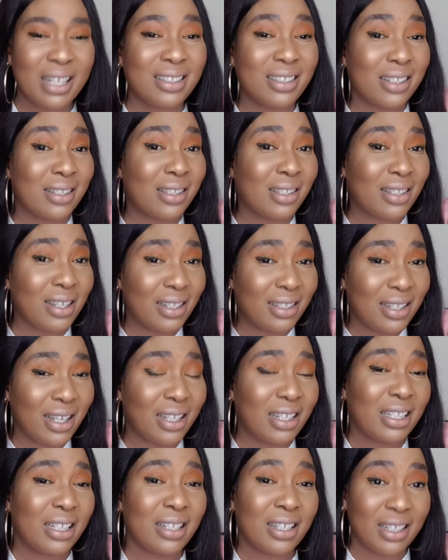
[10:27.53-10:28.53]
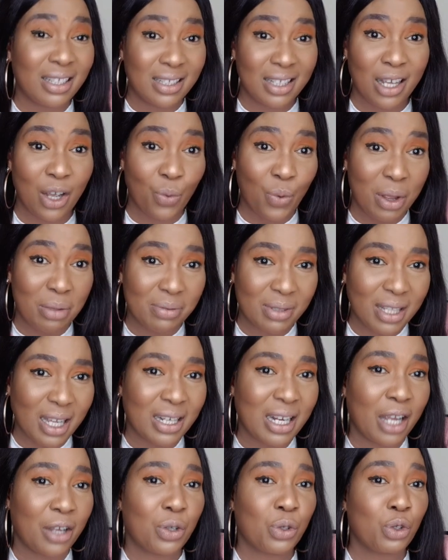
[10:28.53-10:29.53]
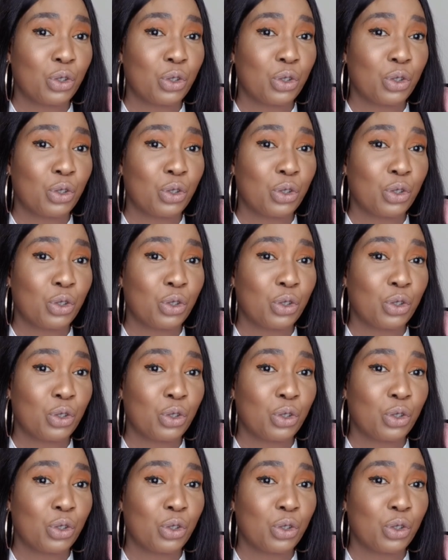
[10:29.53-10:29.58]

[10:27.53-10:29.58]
It is stated in their website that